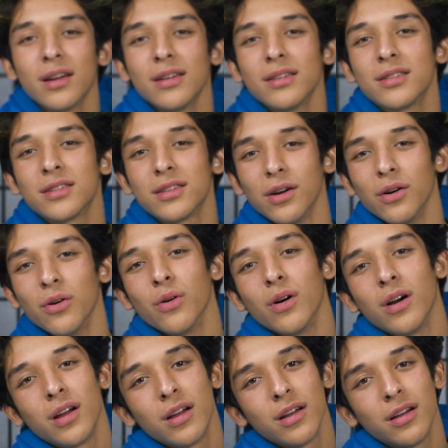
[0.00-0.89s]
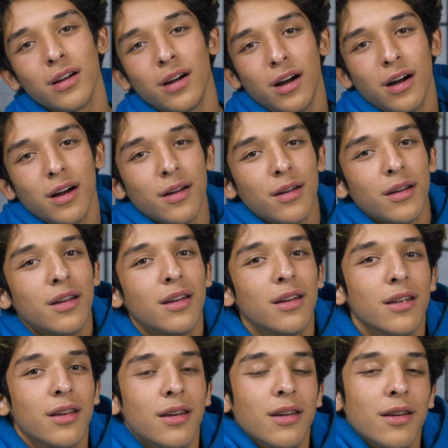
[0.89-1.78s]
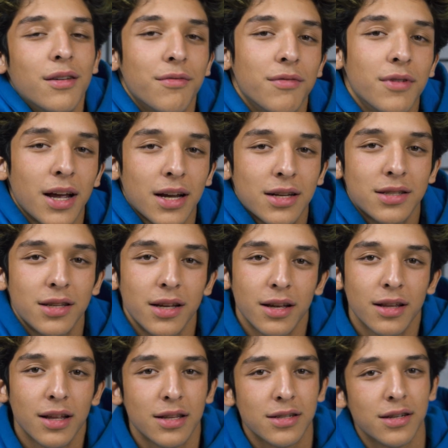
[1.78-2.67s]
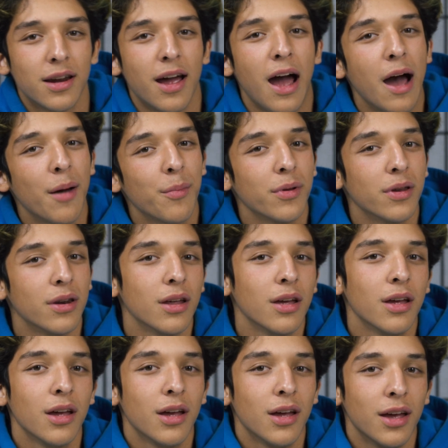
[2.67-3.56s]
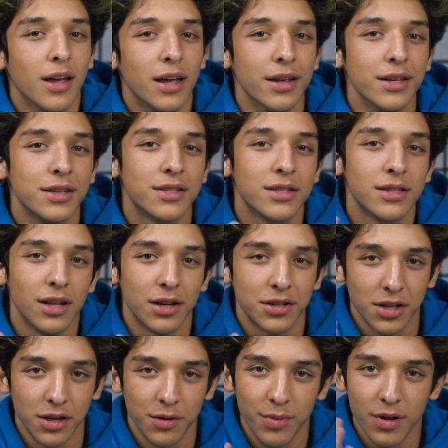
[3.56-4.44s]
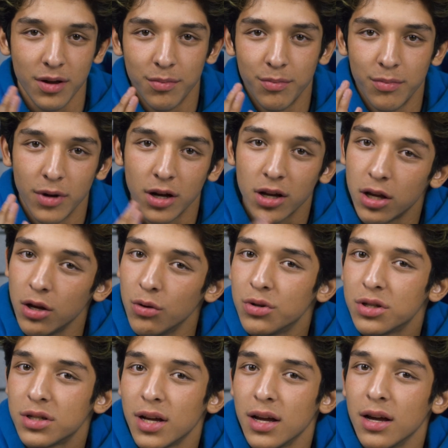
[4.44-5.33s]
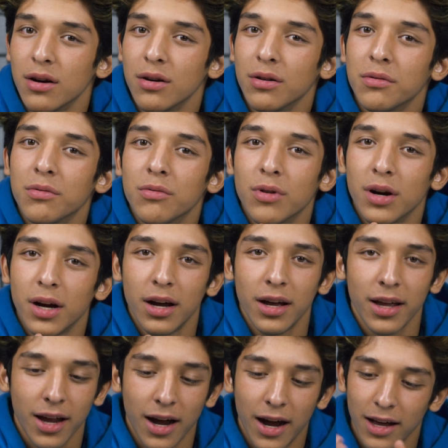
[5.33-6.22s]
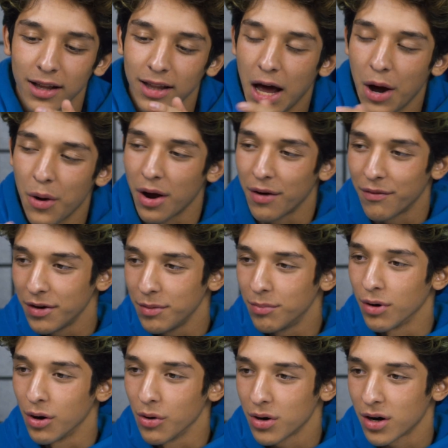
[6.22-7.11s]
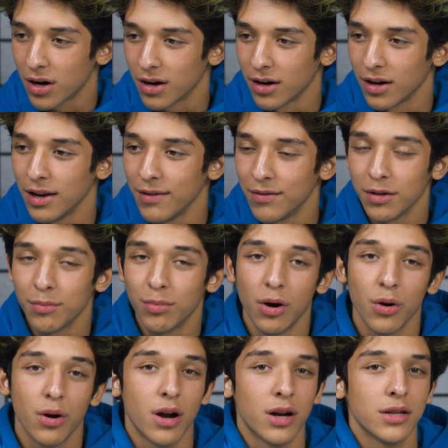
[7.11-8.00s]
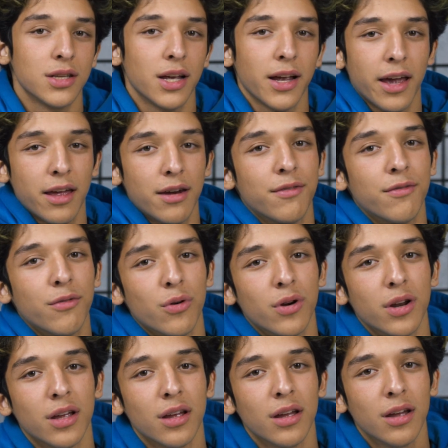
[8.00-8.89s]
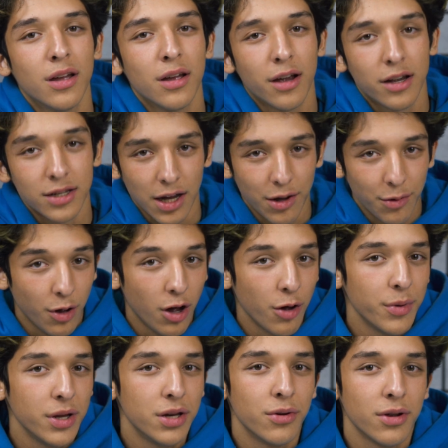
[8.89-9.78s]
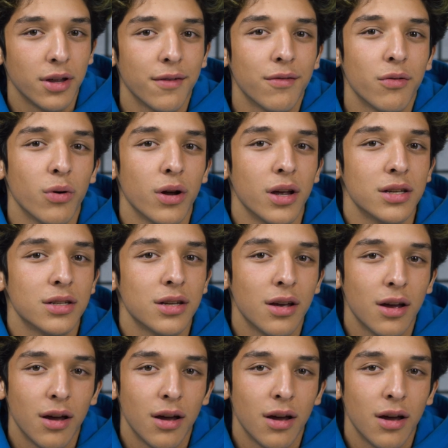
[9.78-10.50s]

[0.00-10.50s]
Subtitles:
So, next thing that's gonna happen is there's gonna be a huge sale where like I allow every bro card, even the bro cards that can't afford it, because I'll be doing giveaways.